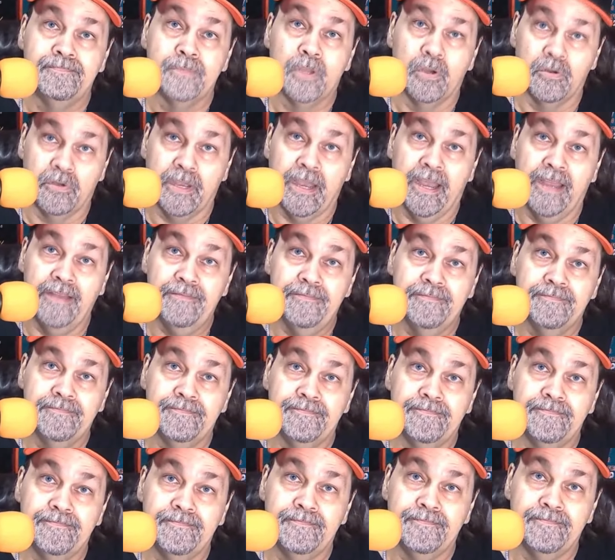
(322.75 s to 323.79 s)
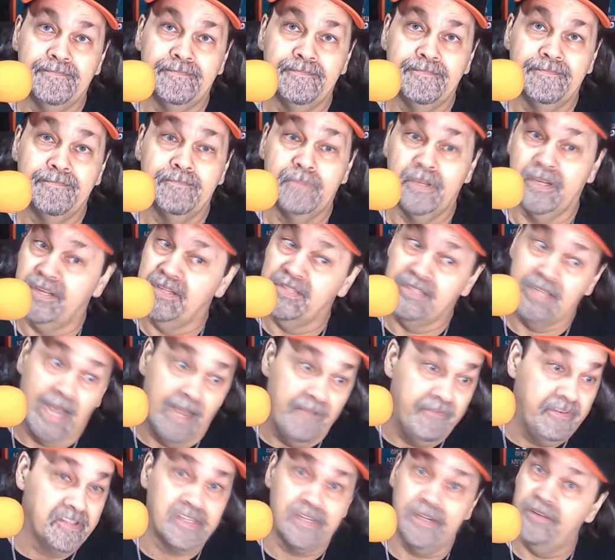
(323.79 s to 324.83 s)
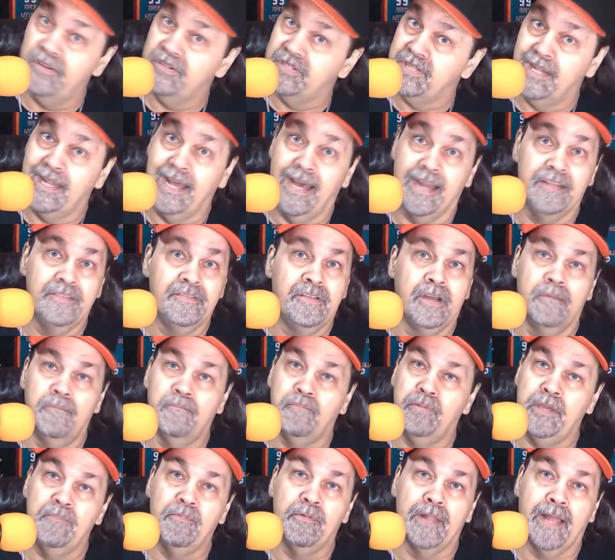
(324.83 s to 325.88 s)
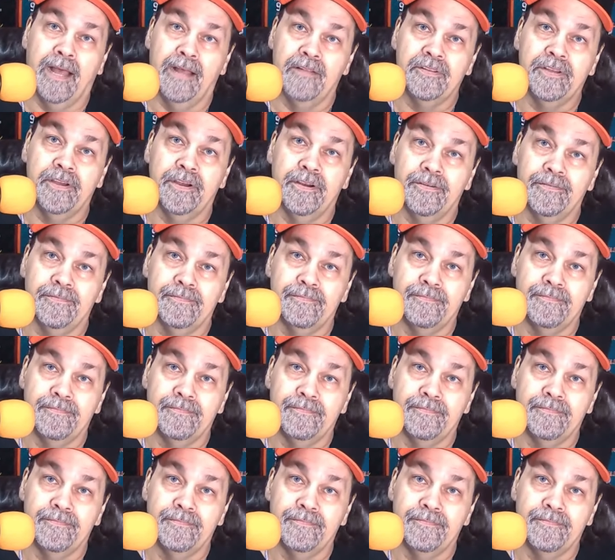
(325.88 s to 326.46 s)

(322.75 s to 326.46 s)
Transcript: Okay. Because obviously, there's a lot of dumb people out there.